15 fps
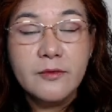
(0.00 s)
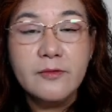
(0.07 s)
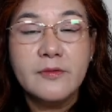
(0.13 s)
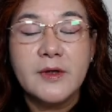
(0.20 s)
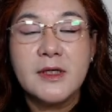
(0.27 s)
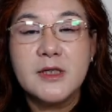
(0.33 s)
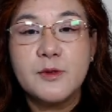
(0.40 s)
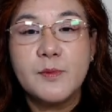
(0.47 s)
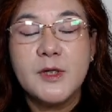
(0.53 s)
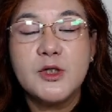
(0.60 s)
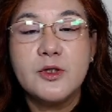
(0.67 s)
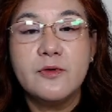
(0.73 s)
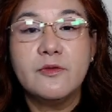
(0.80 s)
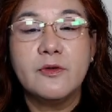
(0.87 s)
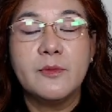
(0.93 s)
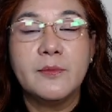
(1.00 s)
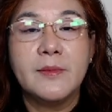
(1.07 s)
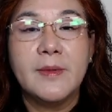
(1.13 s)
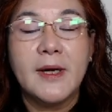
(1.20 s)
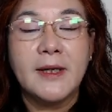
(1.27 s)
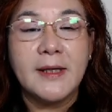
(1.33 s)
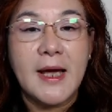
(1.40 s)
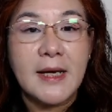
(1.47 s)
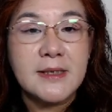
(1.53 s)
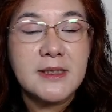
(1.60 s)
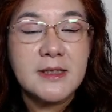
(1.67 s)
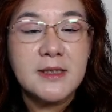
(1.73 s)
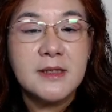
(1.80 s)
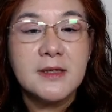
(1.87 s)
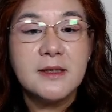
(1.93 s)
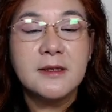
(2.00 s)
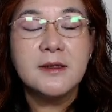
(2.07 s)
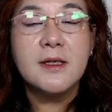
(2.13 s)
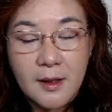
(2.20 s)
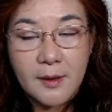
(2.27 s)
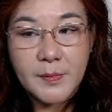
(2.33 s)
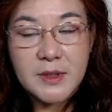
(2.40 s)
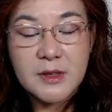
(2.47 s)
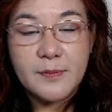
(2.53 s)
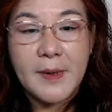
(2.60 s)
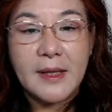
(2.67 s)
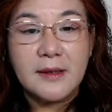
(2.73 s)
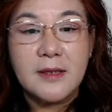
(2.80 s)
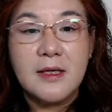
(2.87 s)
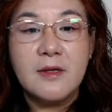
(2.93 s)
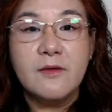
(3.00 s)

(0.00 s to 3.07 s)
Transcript: especially from an accident perspective,